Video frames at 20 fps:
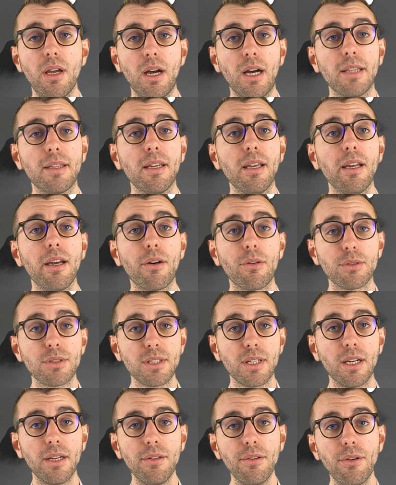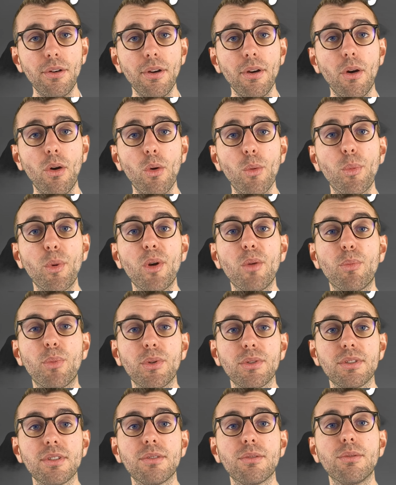At AI Outsider, our
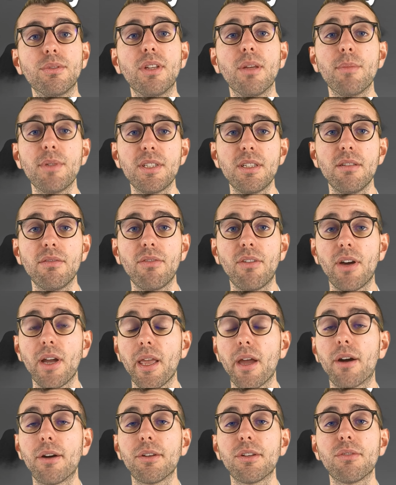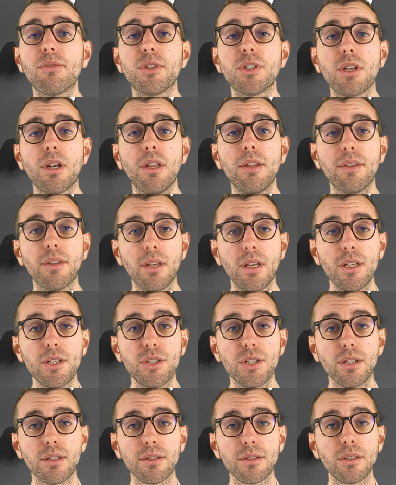purpose is to demystify artificial
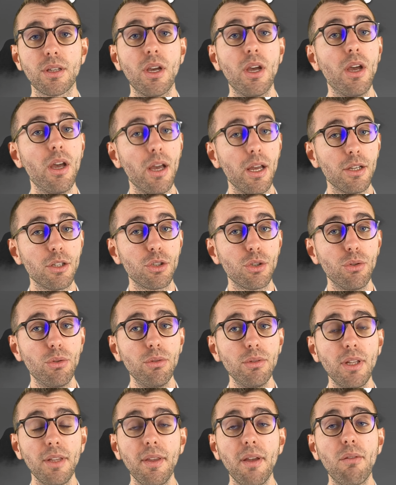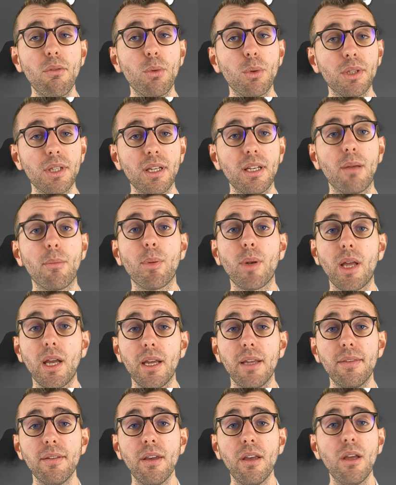intelligence and show that everyone can apply
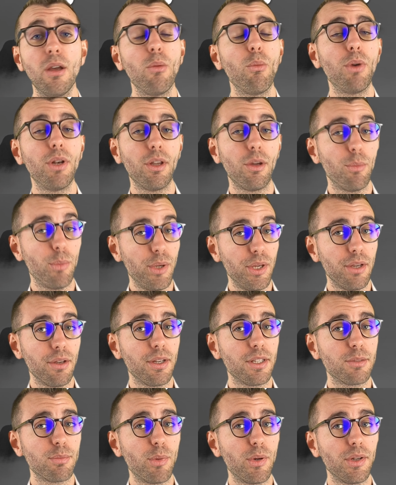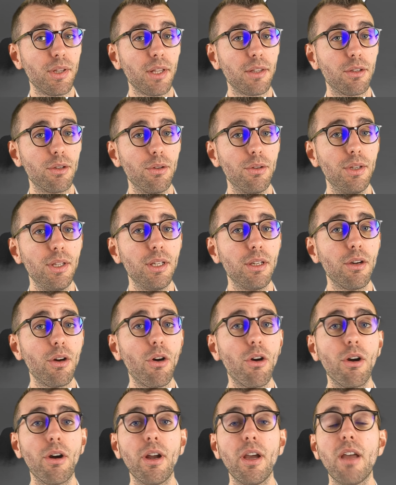it without being an expert at coding
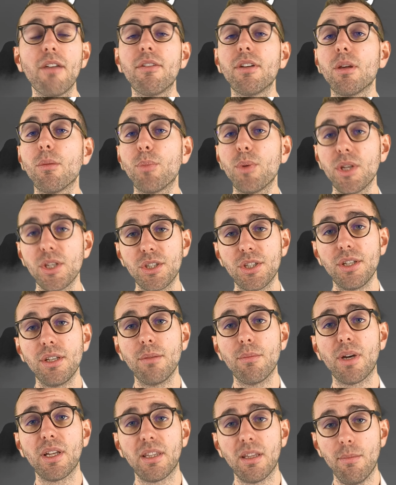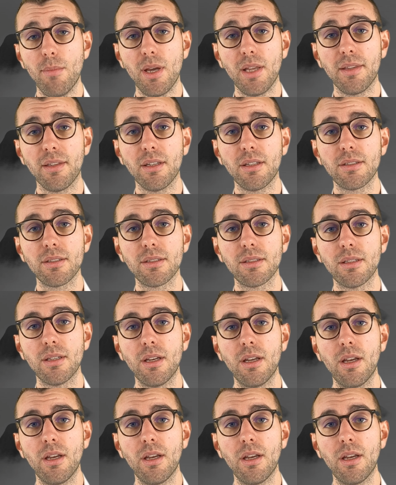or having a PhD in mathematics.